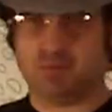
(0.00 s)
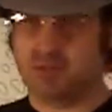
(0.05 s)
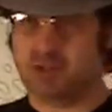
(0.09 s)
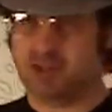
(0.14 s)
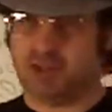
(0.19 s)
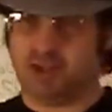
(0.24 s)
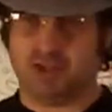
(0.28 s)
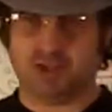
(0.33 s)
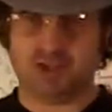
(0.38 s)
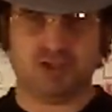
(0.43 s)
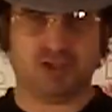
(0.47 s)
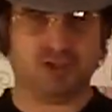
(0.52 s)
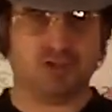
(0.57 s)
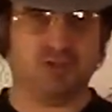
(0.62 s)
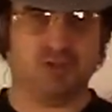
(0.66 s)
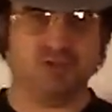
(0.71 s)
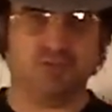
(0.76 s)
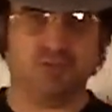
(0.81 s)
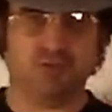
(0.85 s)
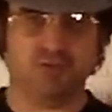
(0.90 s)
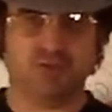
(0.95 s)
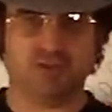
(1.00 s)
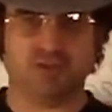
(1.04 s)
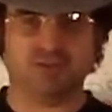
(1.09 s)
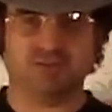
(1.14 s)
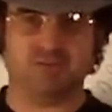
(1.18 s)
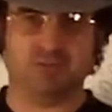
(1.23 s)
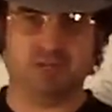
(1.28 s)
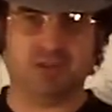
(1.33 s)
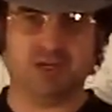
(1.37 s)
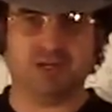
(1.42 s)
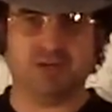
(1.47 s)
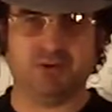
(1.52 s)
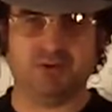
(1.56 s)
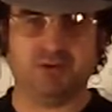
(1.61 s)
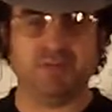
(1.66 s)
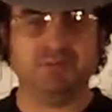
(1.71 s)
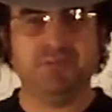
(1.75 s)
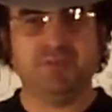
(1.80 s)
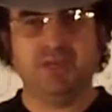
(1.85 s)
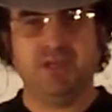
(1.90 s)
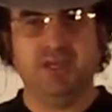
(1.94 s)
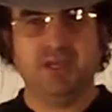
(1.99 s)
We'll just call it the shearing forces of a black hole.